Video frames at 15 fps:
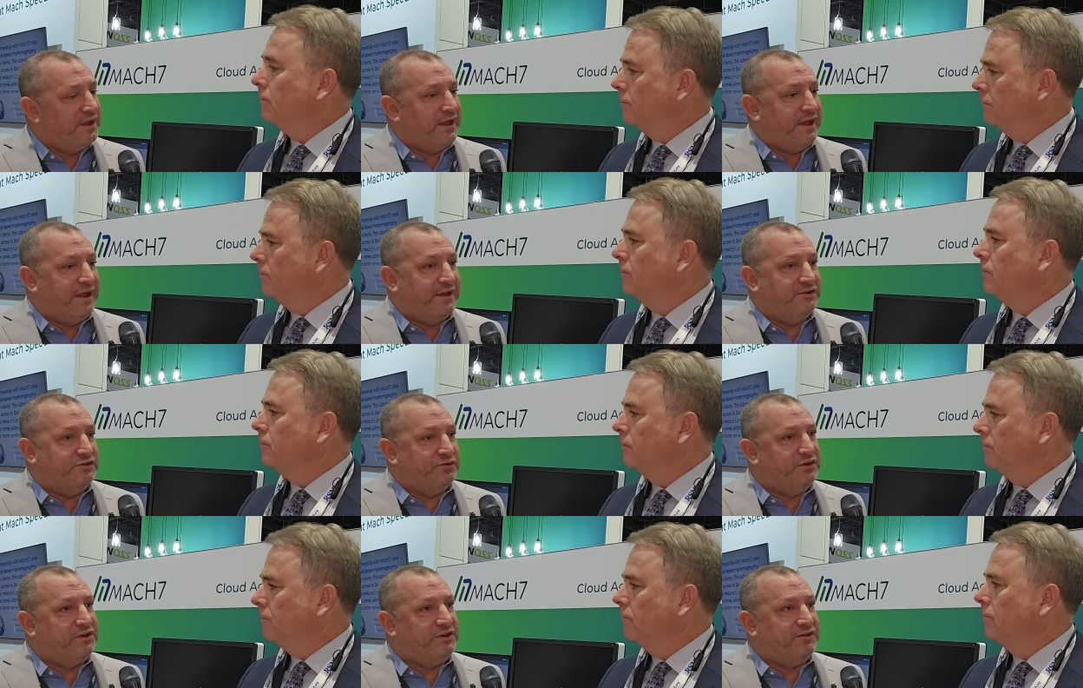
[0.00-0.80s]

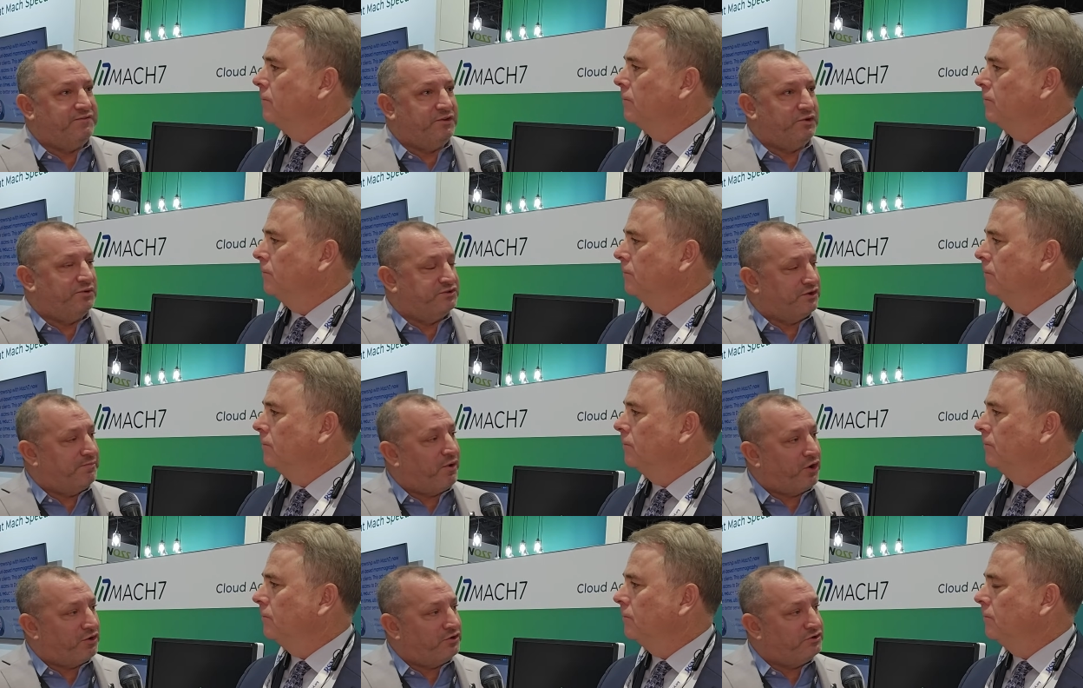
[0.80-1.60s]
Speaker 1: And UnityVue is
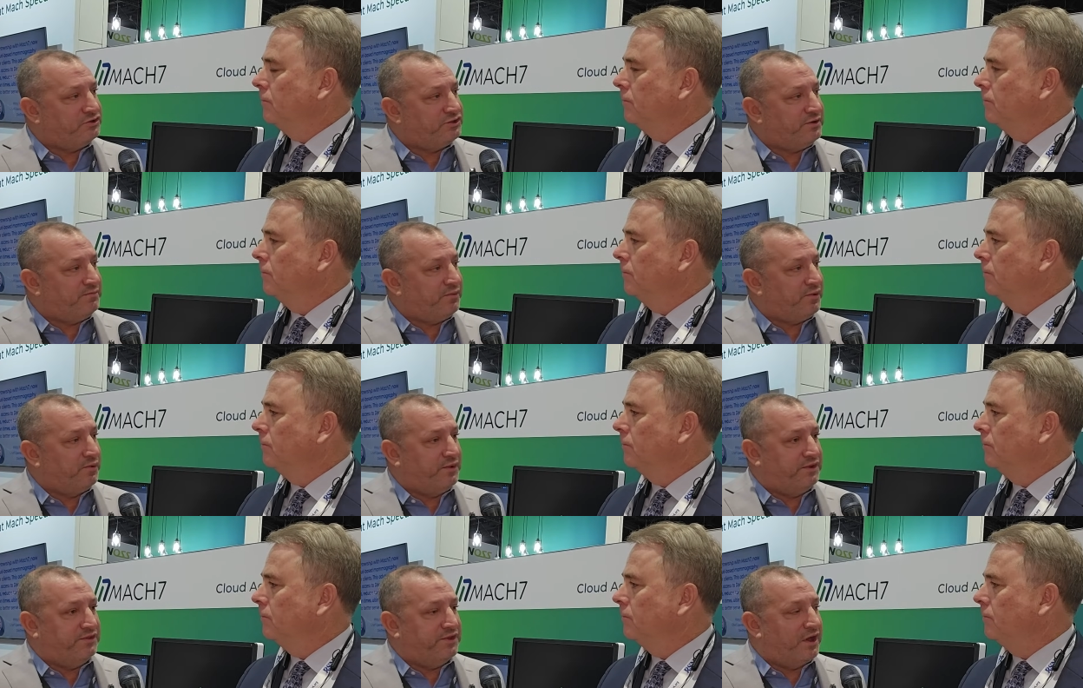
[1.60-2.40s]
a partnership
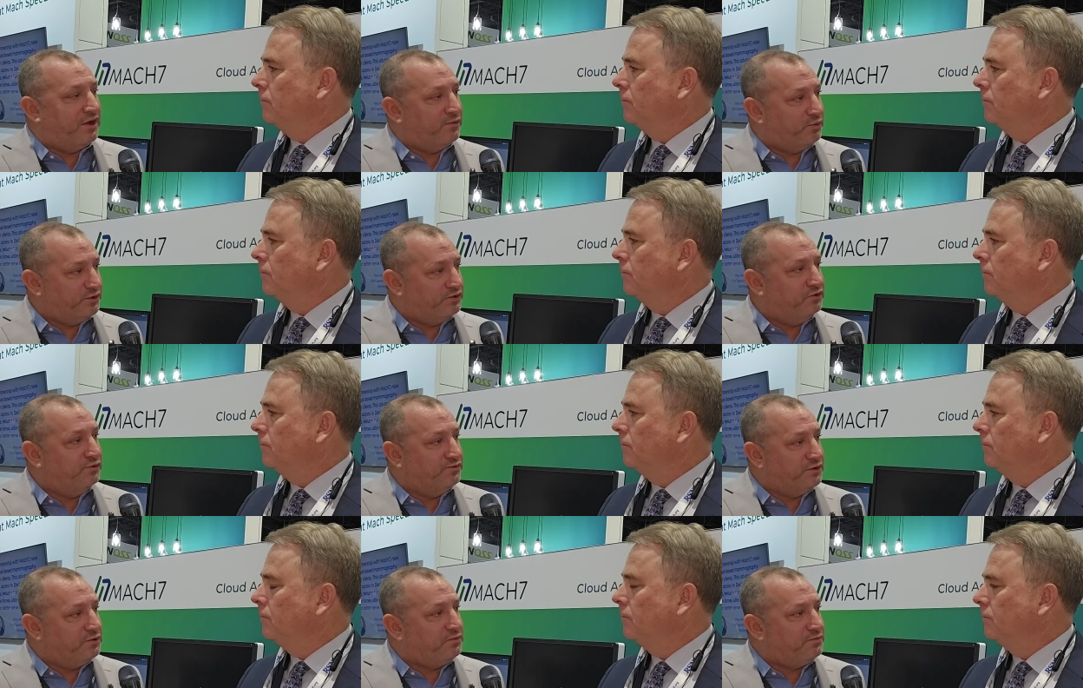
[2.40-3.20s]
with, with
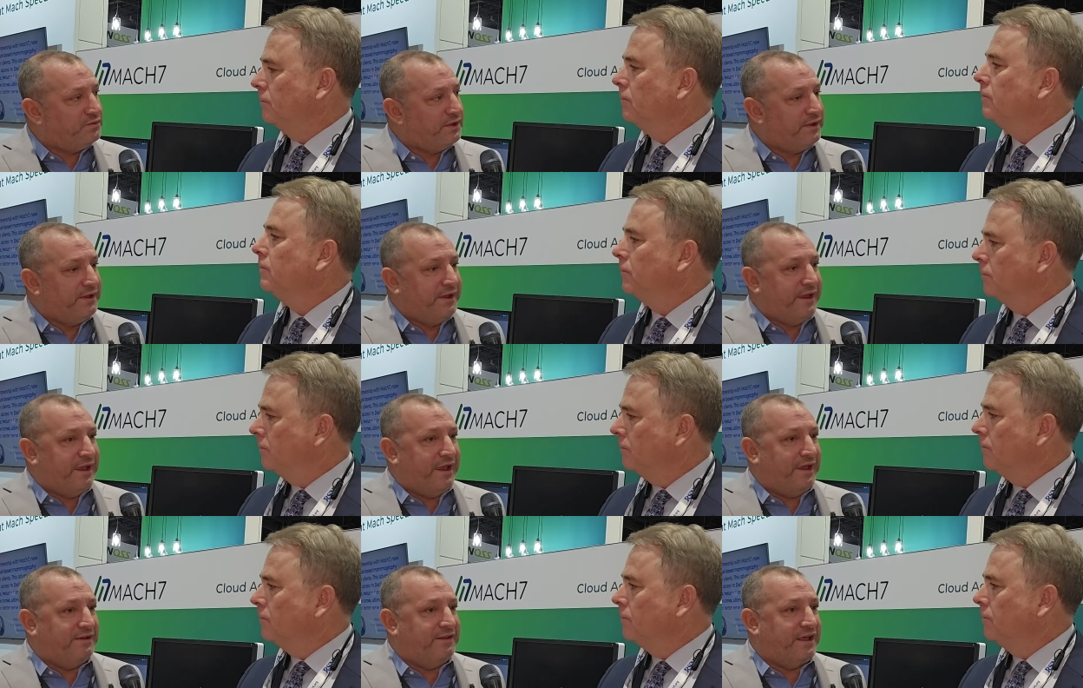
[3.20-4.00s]
NewVue.
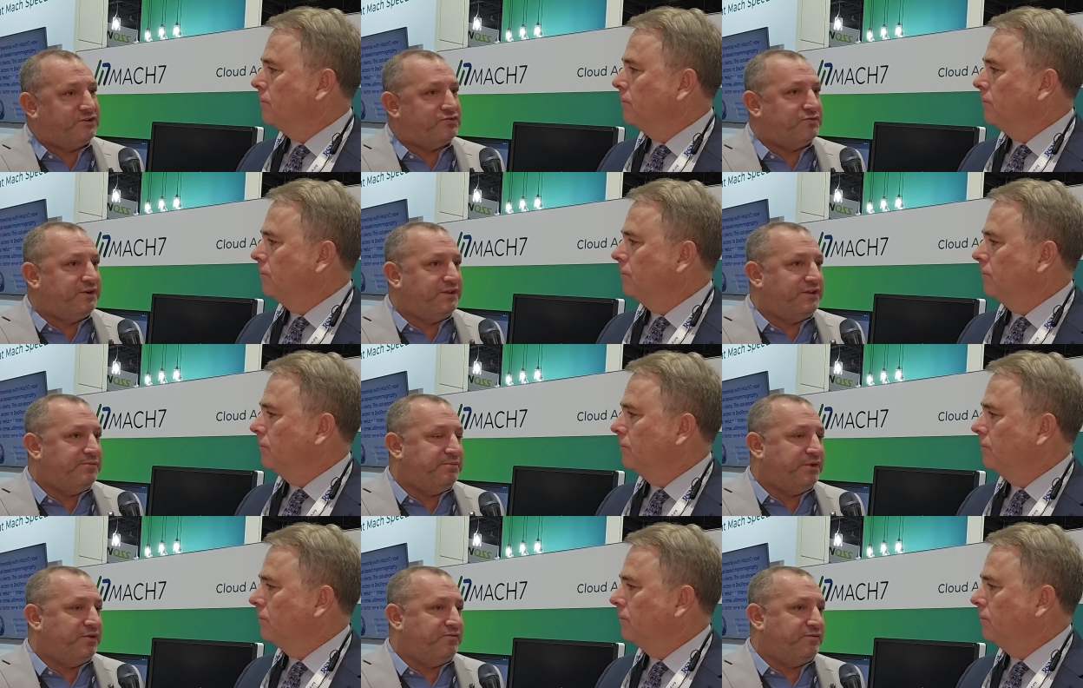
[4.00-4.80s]
And that's
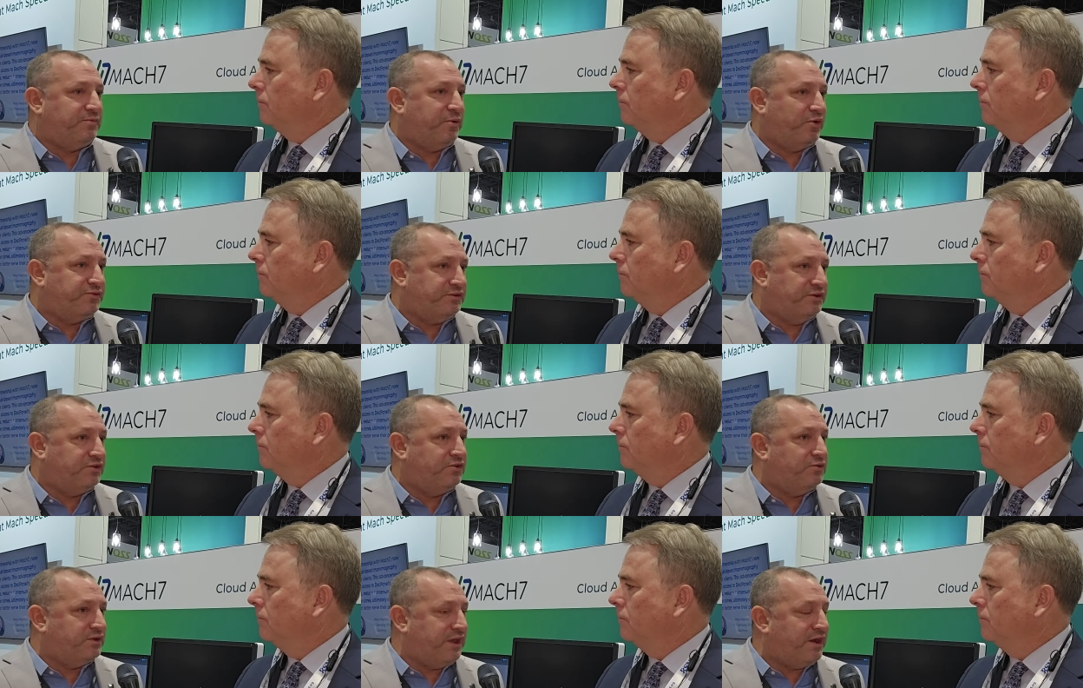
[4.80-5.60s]
really built for both the
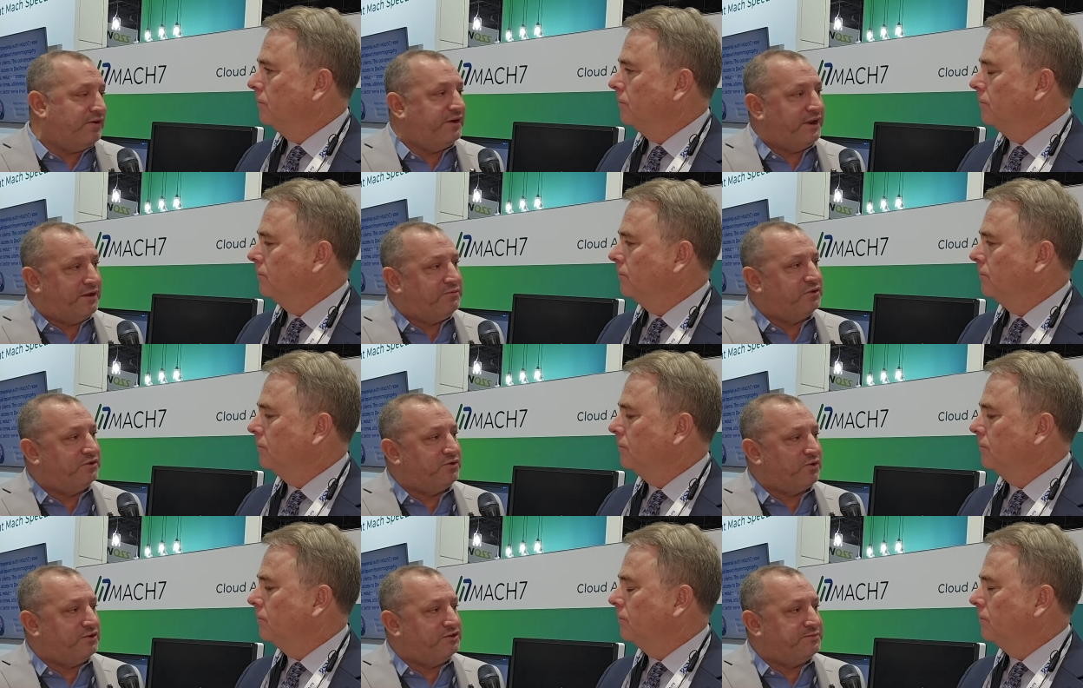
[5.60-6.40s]
acute care and
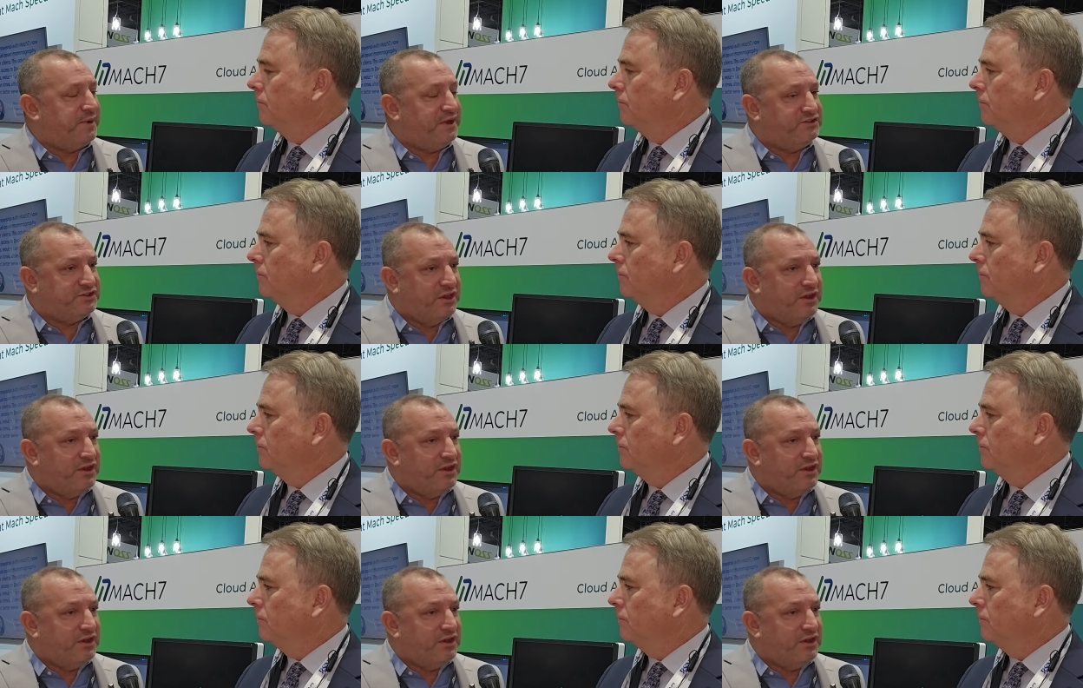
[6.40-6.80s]
ambulatory space,